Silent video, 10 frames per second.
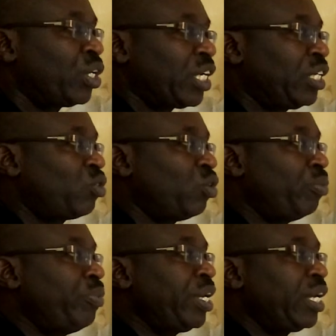it will
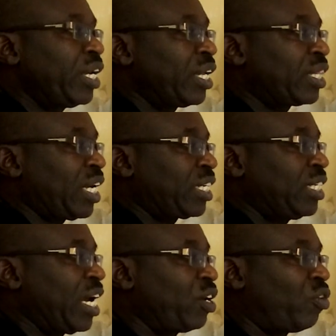be
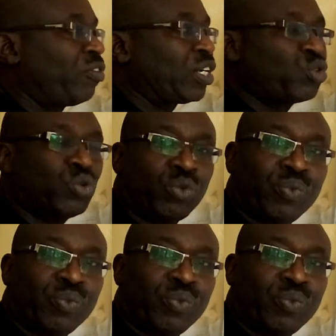39 over 2.